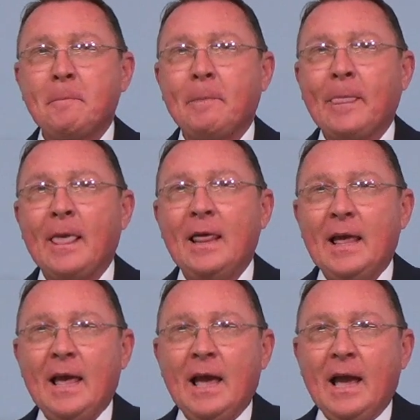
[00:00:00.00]

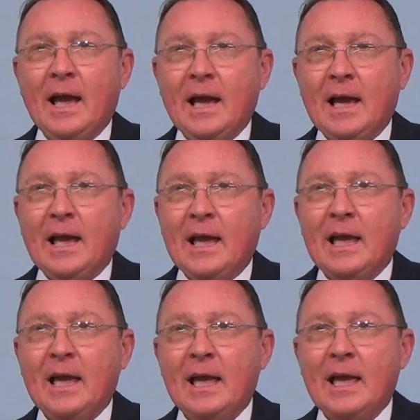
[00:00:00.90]

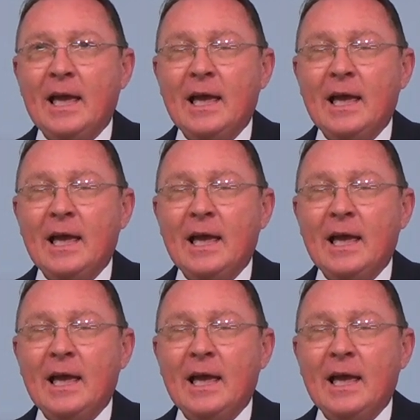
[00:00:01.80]
Nothing is said.